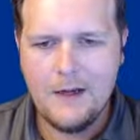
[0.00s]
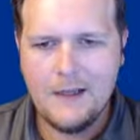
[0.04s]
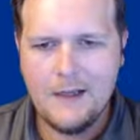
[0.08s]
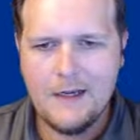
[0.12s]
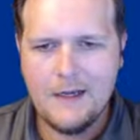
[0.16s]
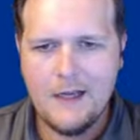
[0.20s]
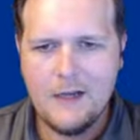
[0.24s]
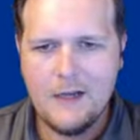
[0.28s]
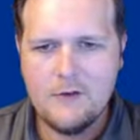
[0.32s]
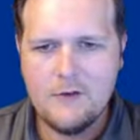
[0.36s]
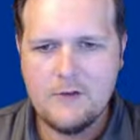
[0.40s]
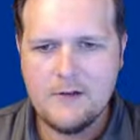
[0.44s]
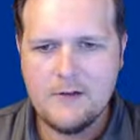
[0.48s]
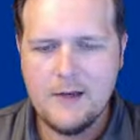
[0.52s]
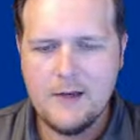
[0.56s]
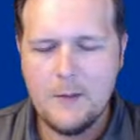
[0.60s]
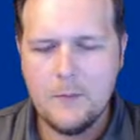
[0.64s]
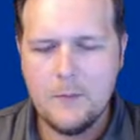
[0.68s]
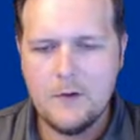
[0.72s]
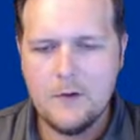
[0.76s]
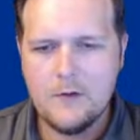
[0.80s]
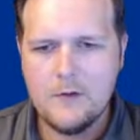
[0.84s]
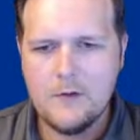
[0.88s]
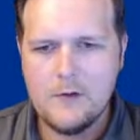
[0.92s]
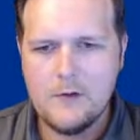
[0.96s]
anhydrase
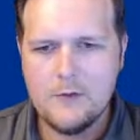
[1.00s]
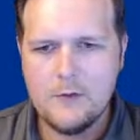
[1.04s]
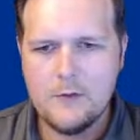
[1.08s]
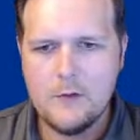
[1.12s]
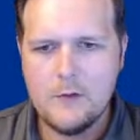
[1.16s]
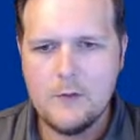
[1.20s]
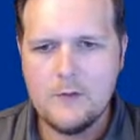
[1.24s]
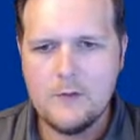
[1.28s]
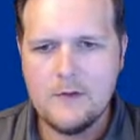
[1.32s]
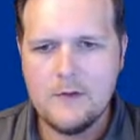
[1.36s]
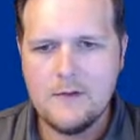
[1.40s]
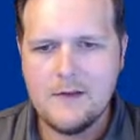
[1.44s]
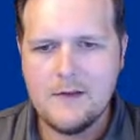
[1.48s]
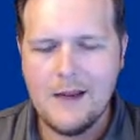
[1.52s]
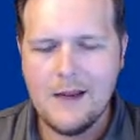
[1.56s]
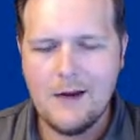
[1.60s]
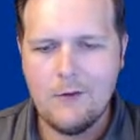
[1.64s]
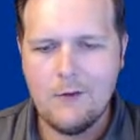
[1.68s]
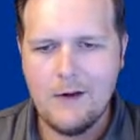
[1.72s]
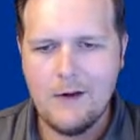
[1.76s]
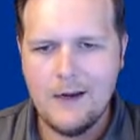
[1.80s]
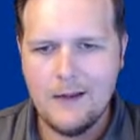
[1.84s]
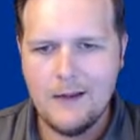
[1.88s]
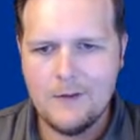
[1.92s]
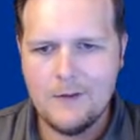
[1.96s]
inhibitors also uses
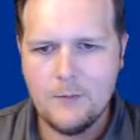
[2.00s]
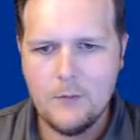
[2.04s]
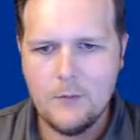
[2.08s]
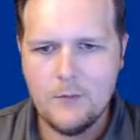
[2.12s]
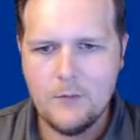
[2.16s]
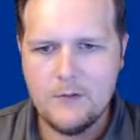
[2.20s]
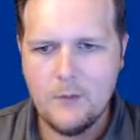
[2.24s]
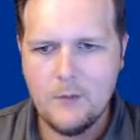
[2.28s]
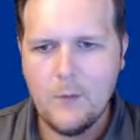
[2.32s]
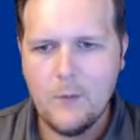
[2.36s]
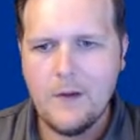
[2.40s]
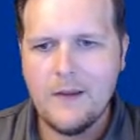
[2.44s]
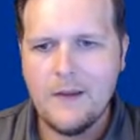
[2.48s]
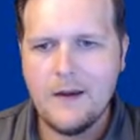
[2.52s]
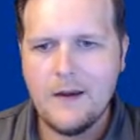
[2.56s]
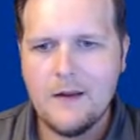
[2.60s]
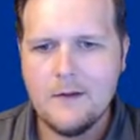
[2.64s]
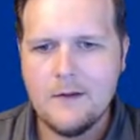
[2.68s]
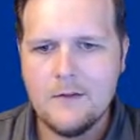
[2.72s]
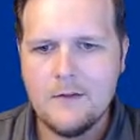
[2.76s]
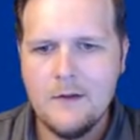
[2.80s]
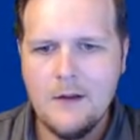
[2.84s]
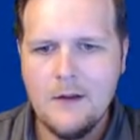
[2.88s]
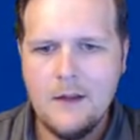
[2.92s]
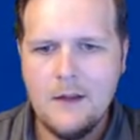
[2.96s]
diuretics, but we'll see why that
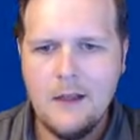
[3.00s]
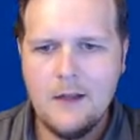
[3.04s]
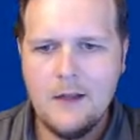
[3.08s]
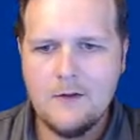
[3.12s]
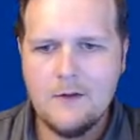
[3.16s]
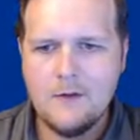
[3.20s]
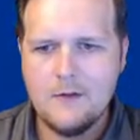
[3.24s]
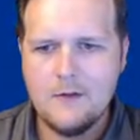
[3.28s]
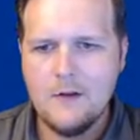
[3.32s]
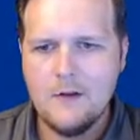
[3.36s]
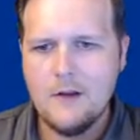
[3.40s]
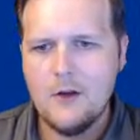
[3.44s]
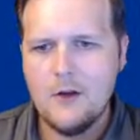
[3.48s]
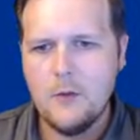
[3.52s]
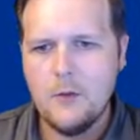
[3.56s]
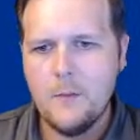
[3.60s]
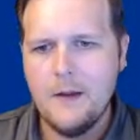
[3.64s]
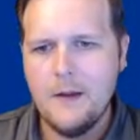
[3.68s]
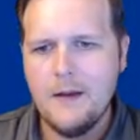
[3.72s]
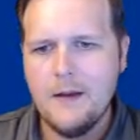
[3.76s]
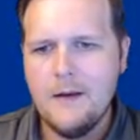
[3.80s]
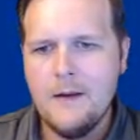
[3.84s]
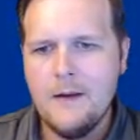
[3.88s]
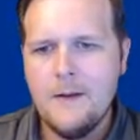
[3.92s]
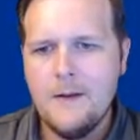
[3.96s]
is in just a little bit.